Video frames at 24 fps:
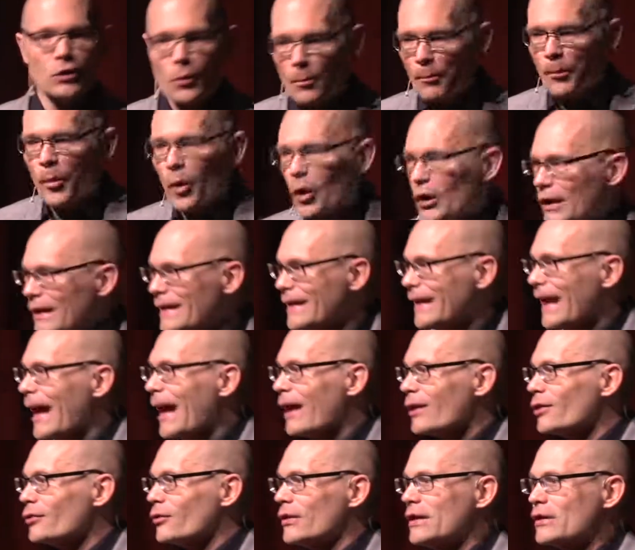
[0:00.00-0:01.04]
You're burning
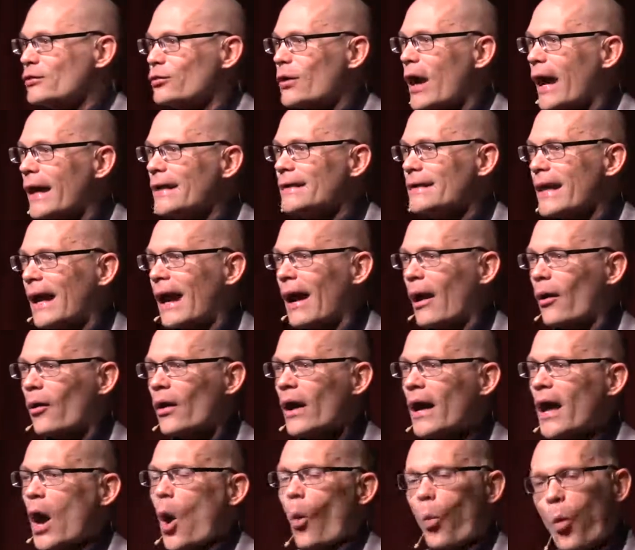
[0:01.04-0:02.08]
calories right now.
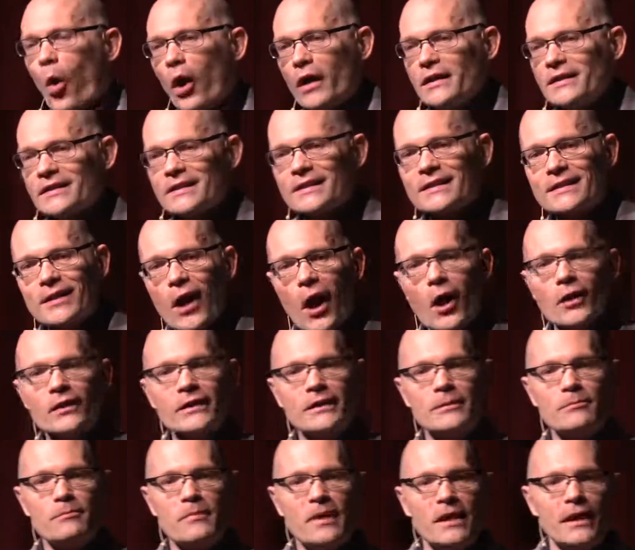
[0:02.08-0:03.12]
1
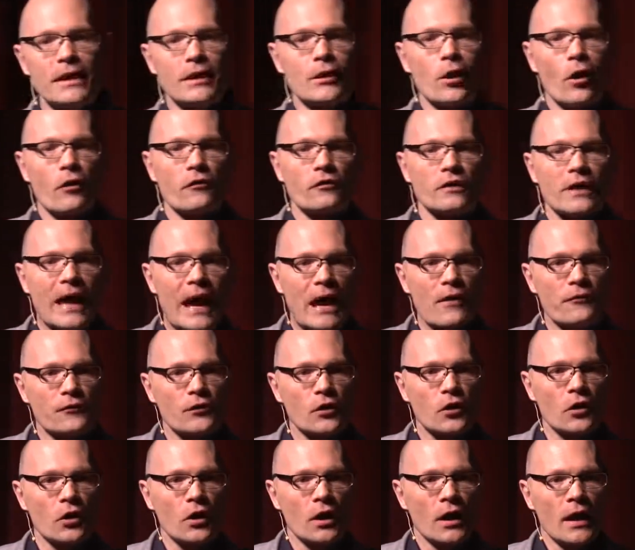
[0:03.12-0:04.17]
solid minute of
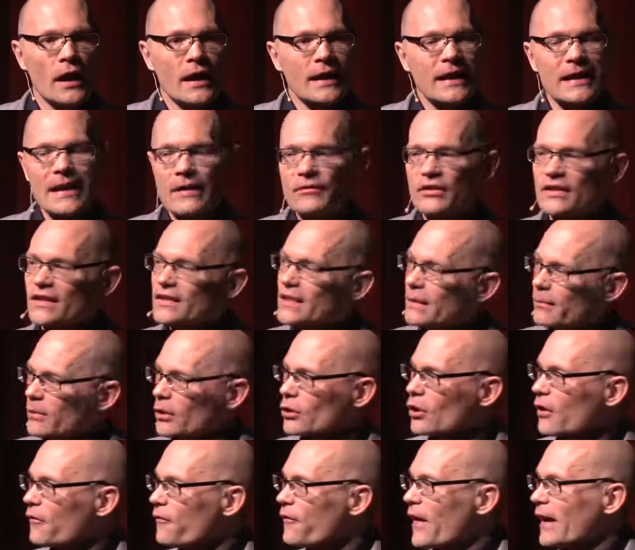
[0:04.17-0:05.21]
laughter can have a
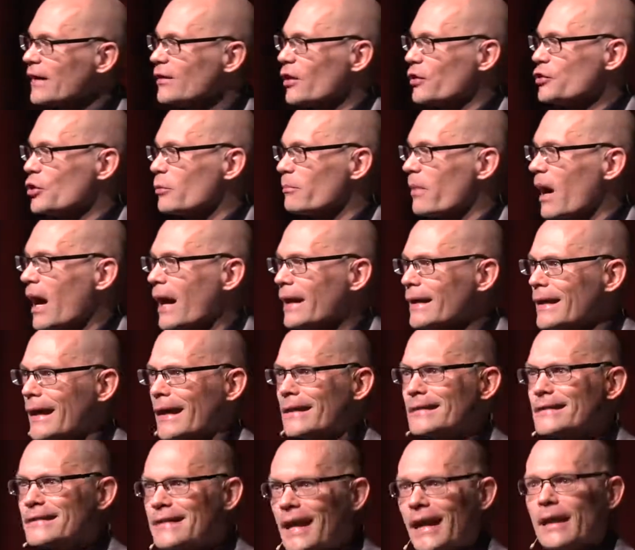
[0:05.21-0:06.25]
similar effect on your body
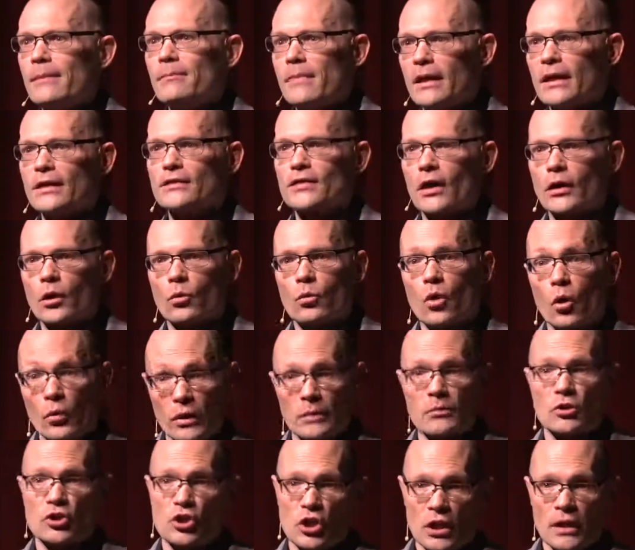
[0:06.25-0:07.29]
as 10 minutes on a
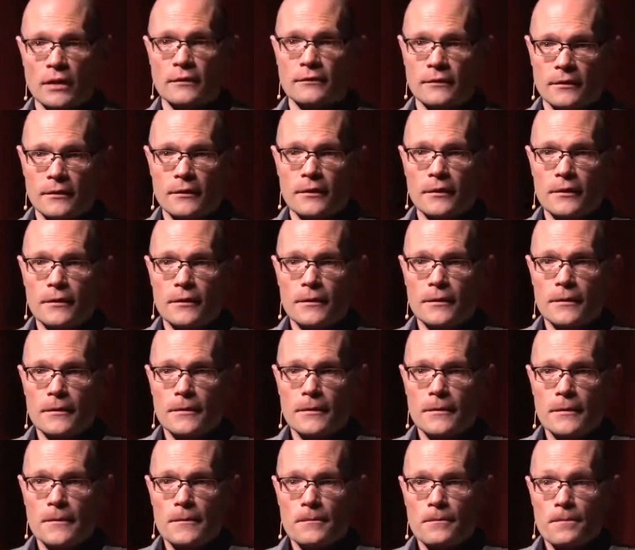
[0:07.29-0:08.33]
rowing machine.
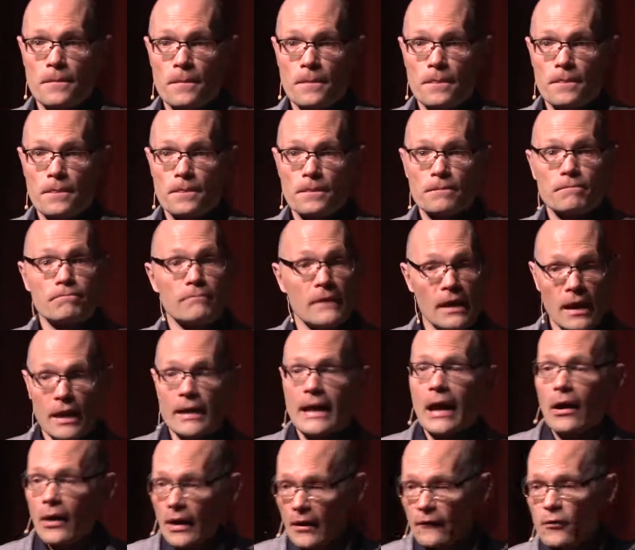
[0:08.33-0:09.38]
Yeah,
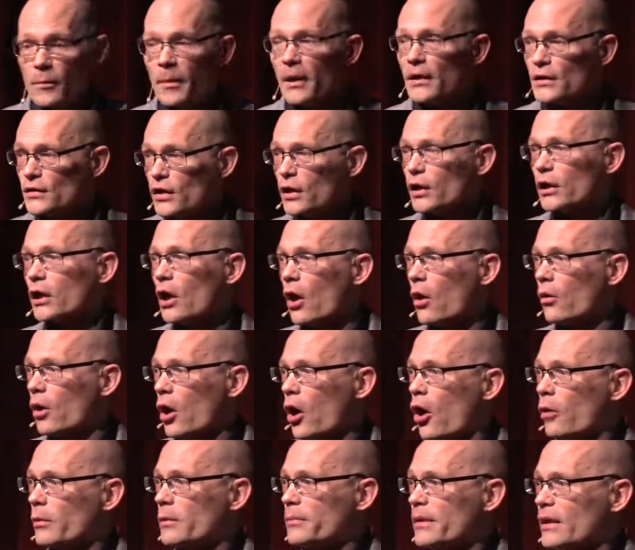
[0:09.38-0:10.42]
now everybody's gonna go
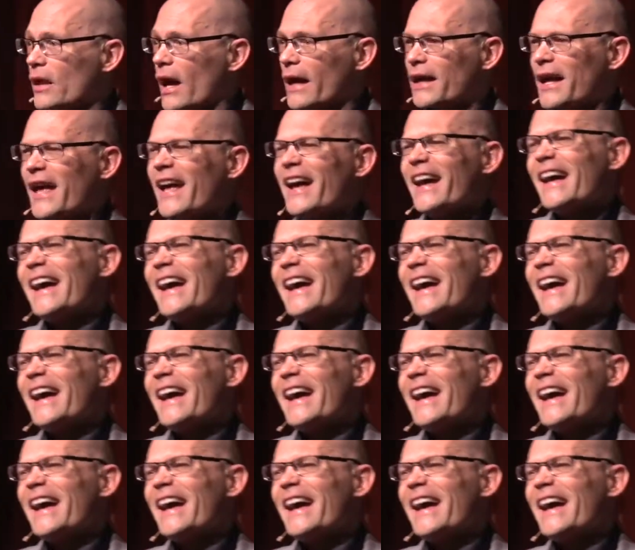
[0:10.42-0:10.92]
home and be like,